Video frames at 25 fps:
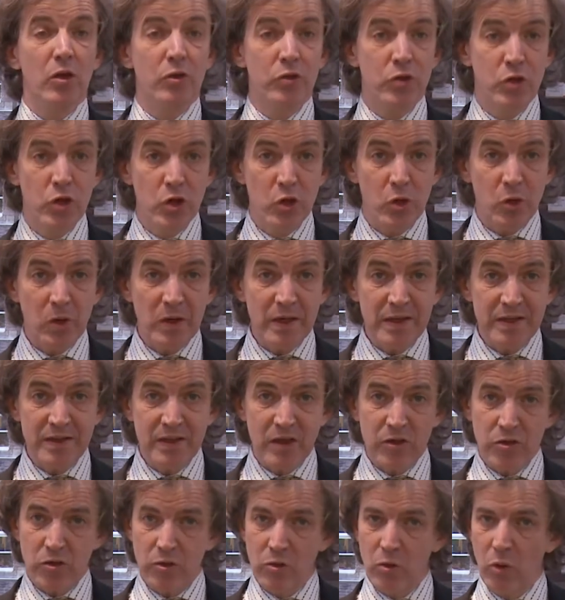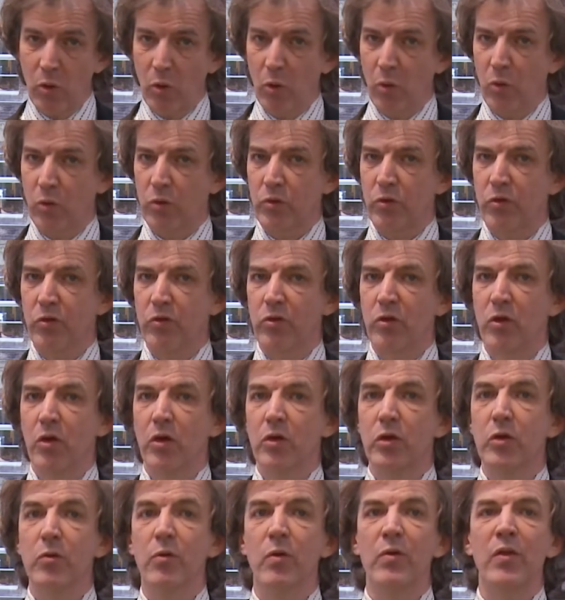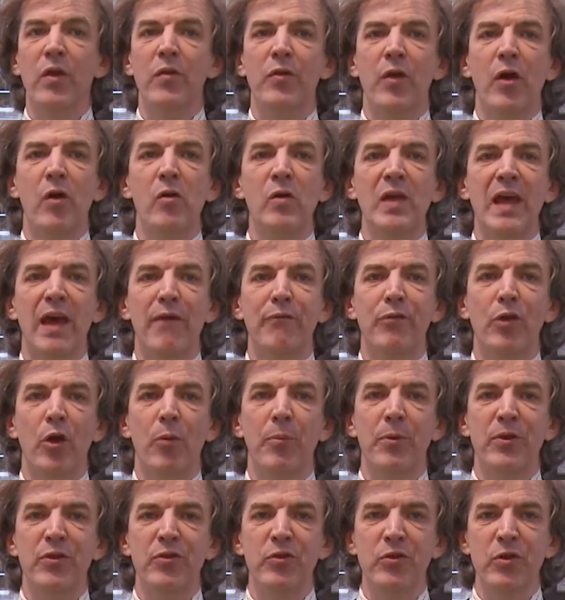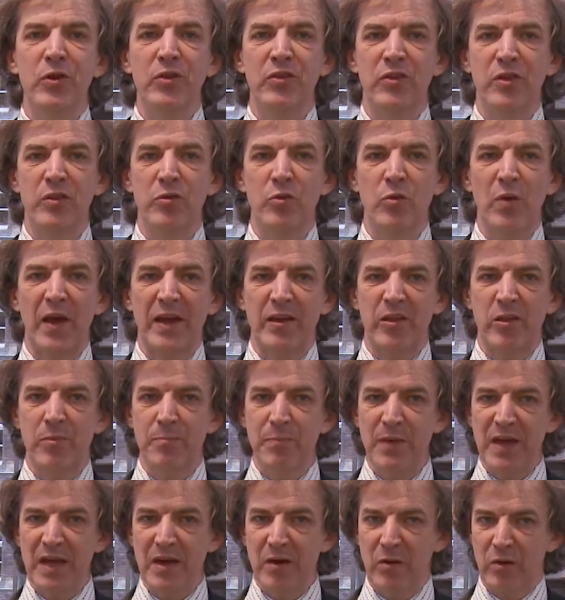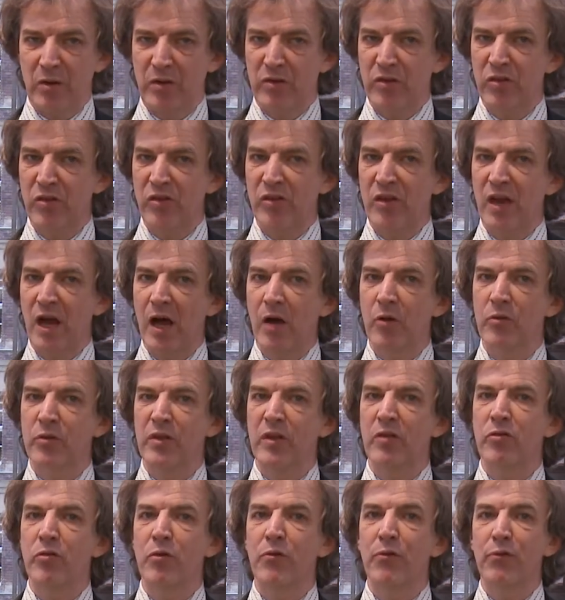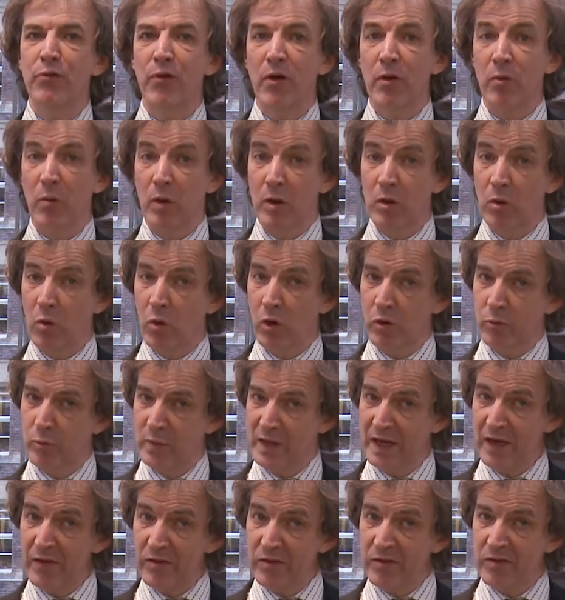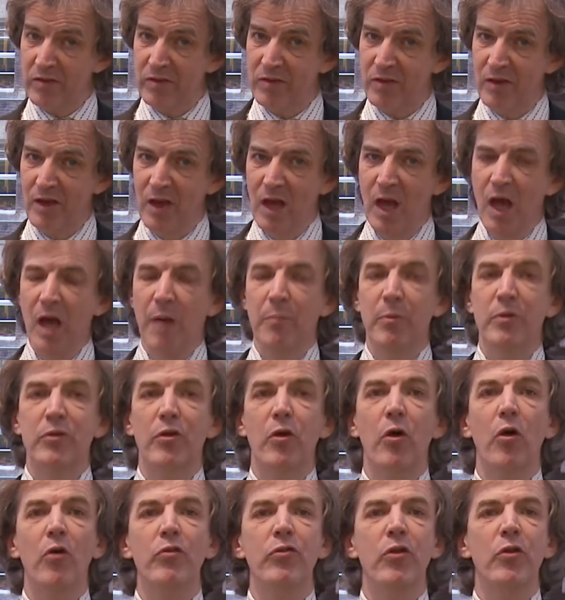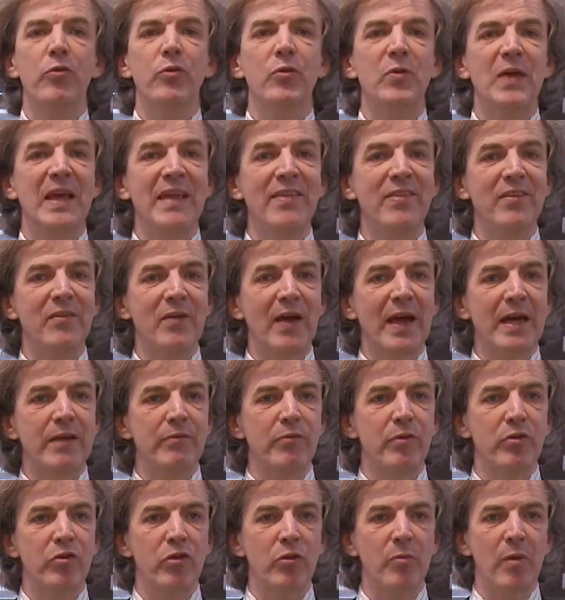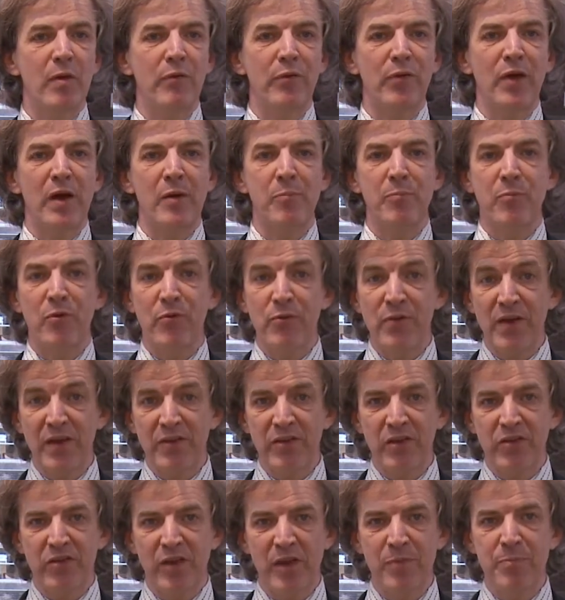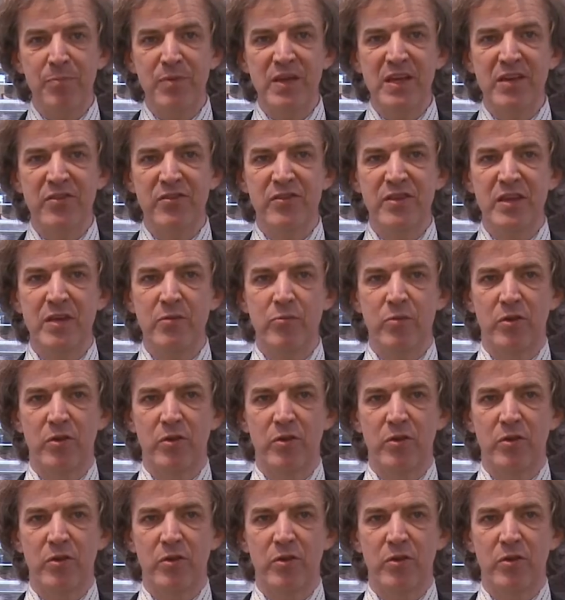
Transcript: During this course, you will not only have the opportunity to experience how it is to follow a course with us, but also to interact with some of our professors and PhD